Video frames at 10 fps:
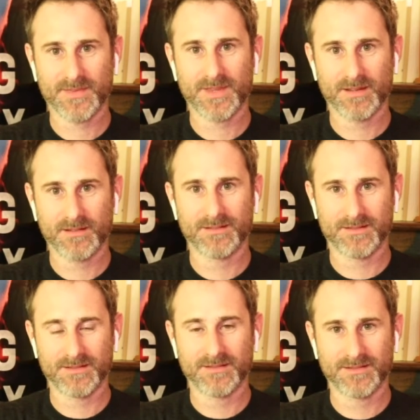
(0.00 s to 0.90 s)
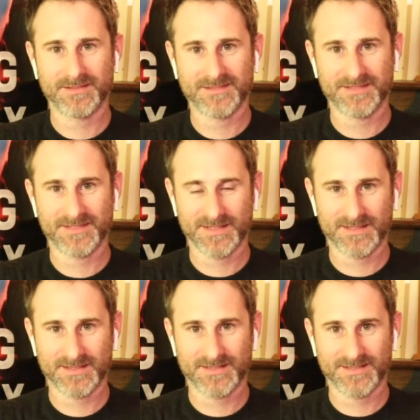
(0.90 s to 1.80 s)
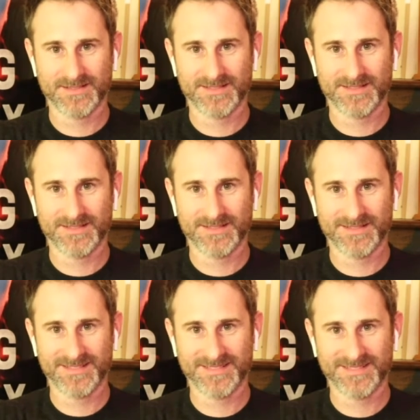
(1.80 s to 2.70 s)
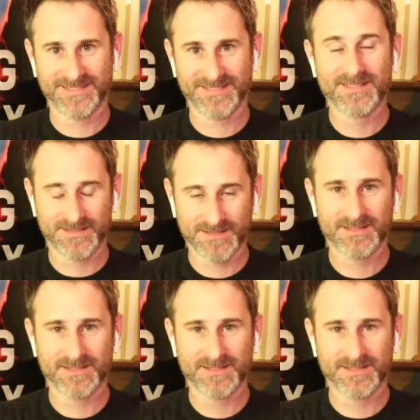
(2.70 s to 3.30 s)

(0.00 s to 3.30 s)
This person isn't speaking.